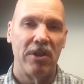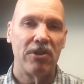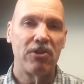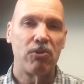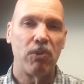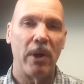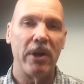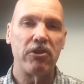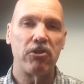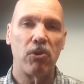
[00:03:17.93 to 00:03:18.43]

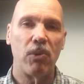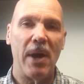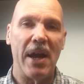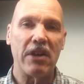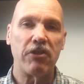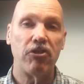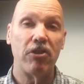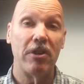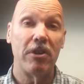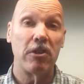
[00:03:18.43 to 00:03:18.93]
His
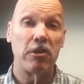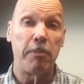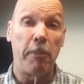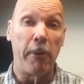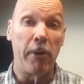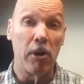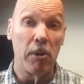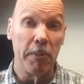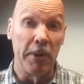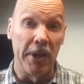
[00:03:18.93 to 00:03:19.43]
resurrection is
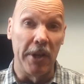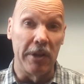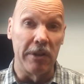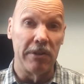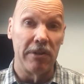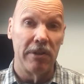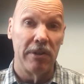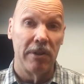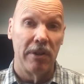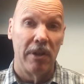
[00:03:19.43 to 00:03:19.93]
permanent.
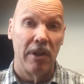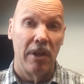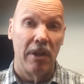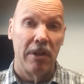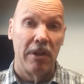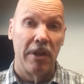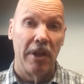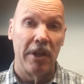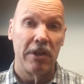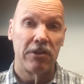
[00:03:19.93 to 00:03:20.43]

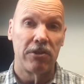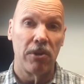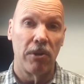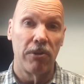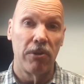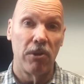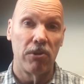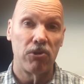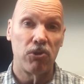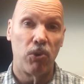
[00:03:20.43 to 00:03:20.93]
And
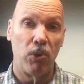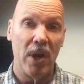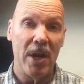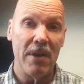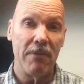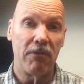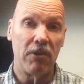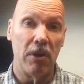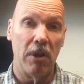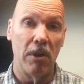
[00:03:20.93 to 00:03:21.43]
so those
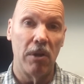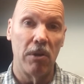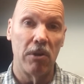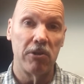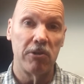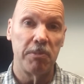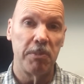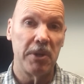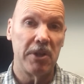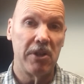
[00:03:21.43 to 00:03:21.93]
grave
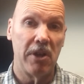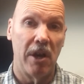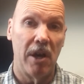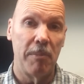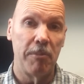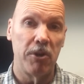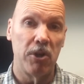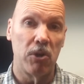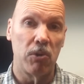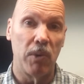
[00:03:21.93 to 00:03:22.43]
clothes
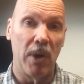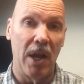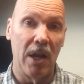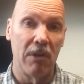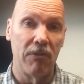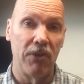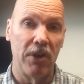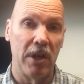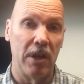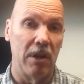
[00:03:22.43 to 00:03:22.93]
become
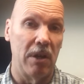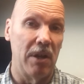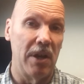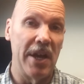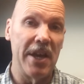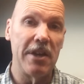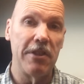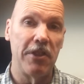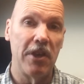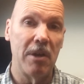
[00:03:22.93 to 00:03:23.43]
irrelevant,
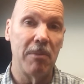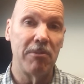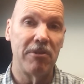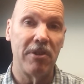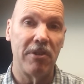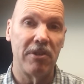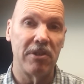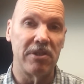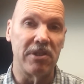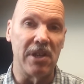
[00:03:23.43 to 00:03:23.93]
lay them
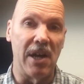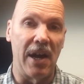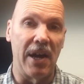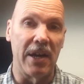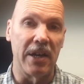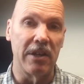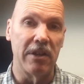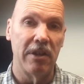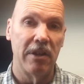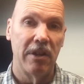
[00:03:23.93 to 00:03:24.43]
to the
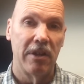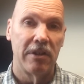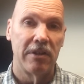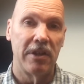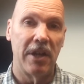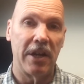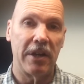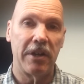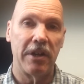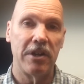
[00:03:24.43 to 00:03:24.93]
side,
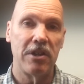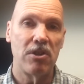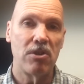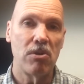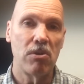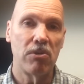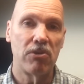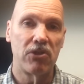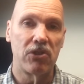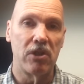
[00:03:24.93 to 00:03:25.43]
not going to
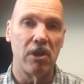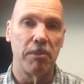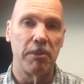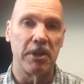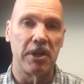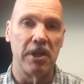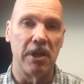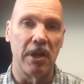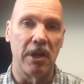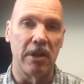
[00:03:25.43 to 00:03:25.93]
use them
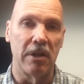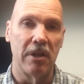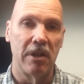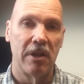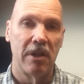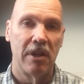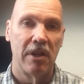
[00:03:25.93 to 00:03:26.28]
again.